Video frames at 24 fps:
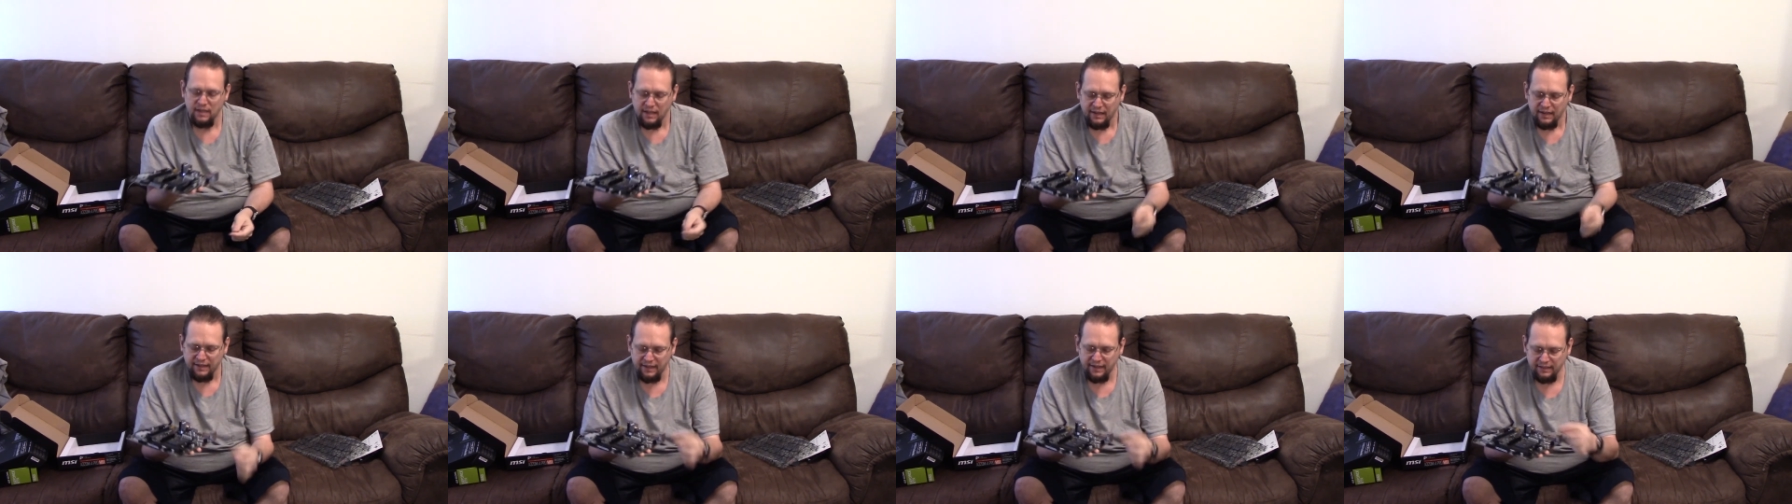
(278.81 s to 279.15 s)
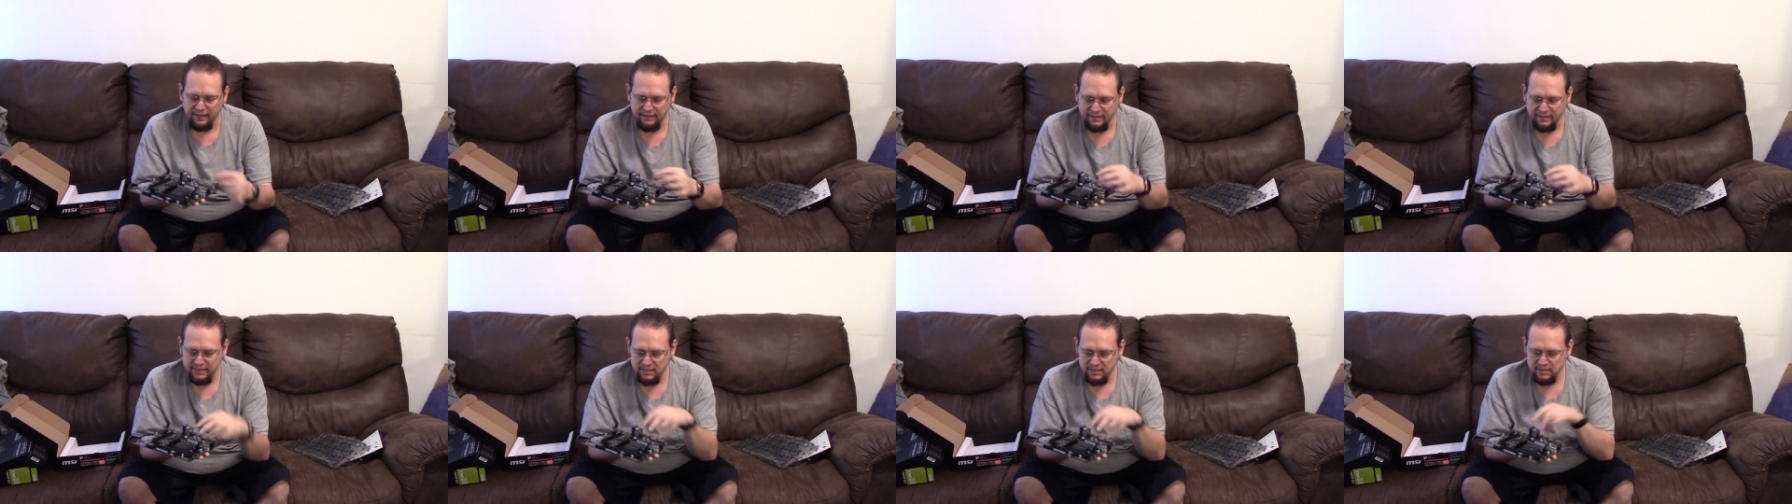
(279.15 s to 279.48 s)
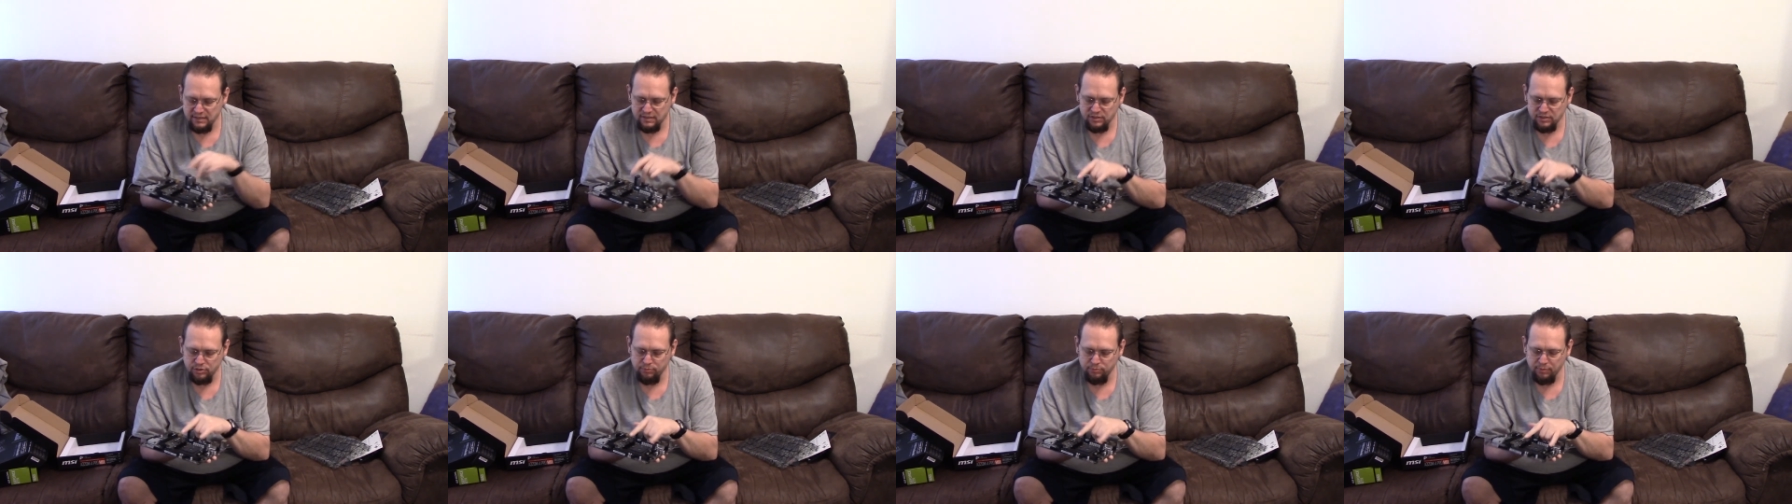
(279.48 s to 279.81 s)
Now
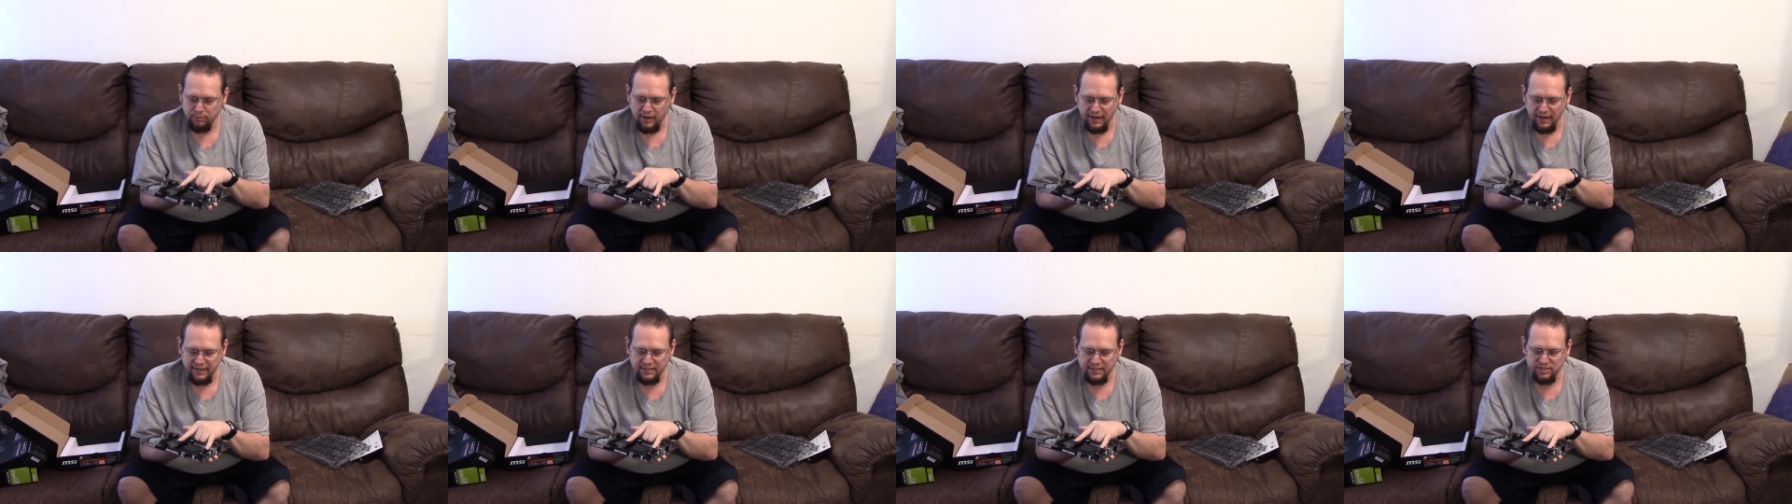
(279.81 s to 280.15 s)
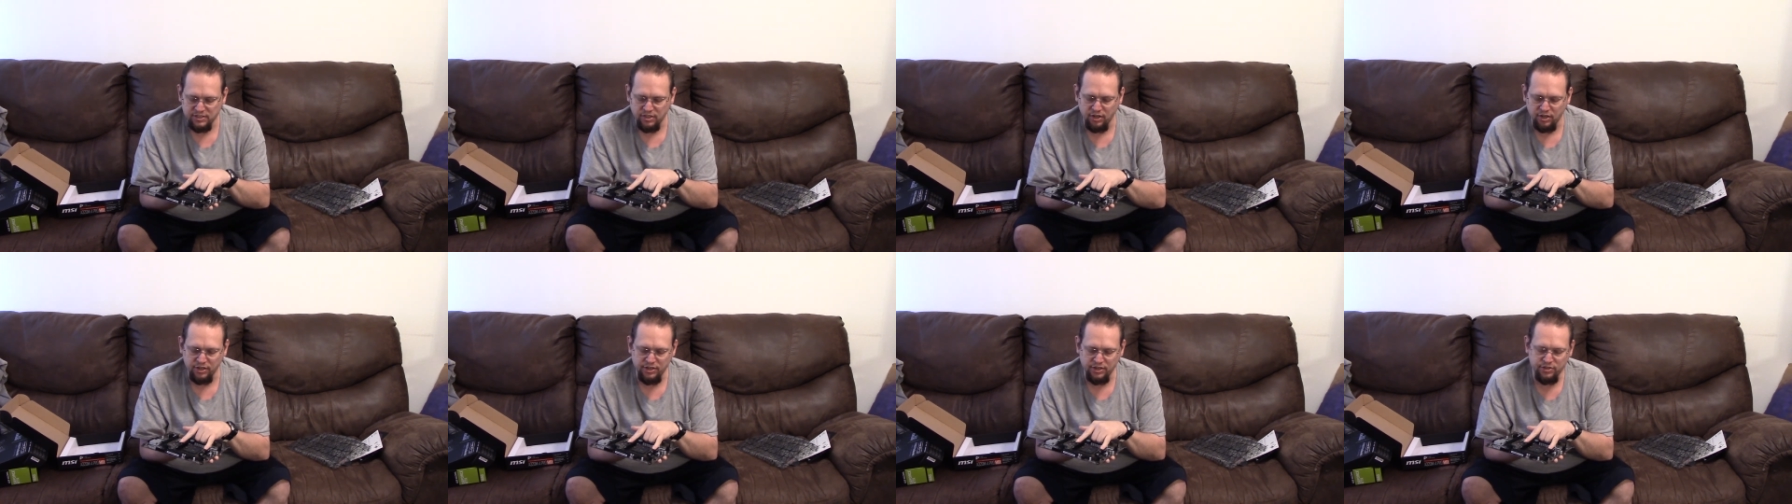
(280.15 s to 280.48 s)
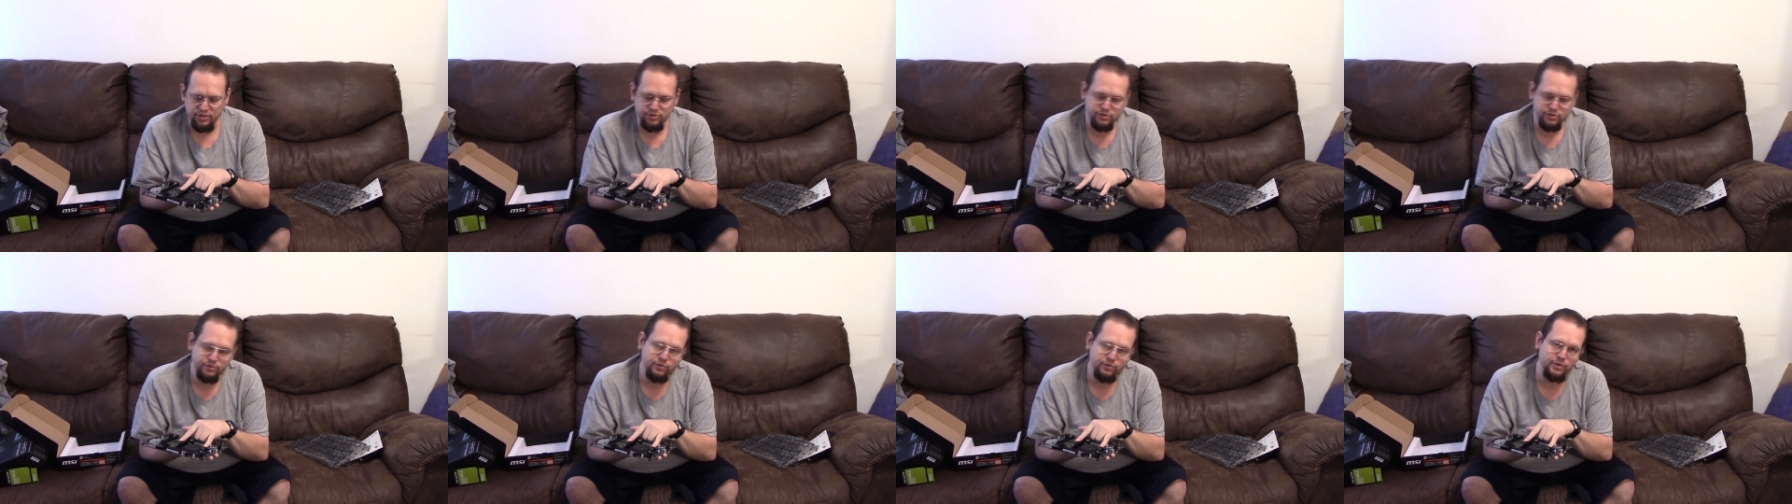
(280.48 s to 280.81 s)
these 2 brackets are
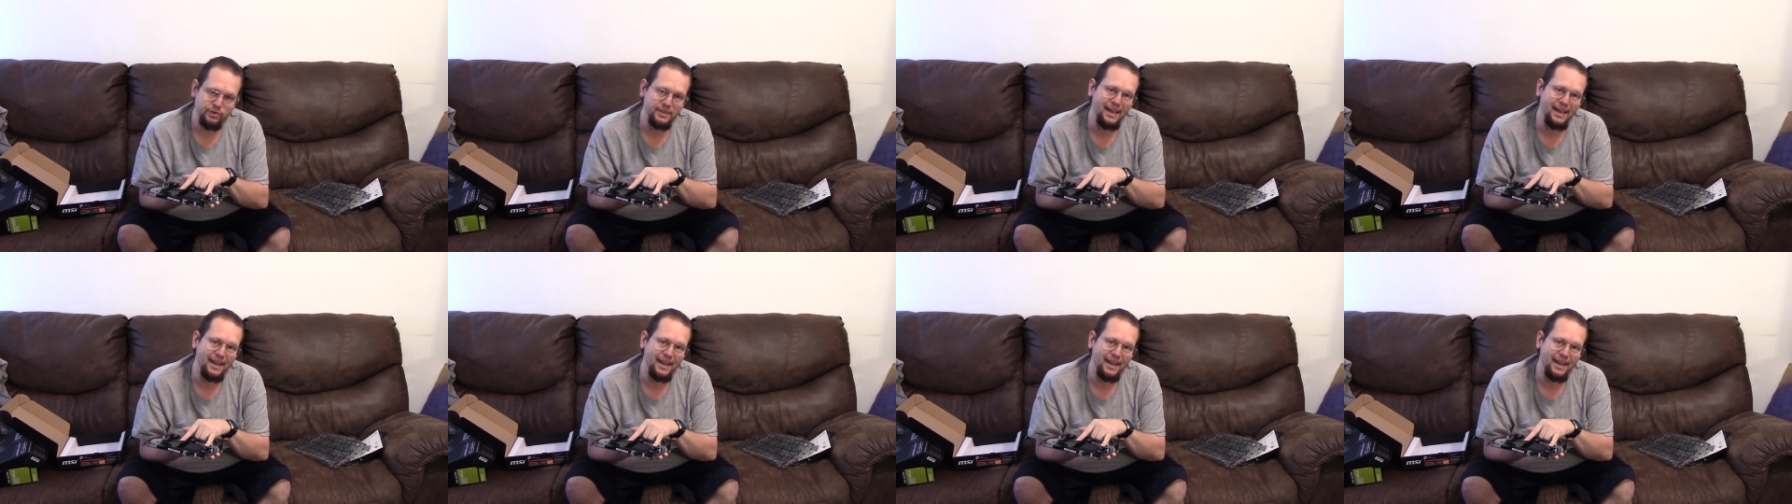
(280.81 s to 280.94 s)
used for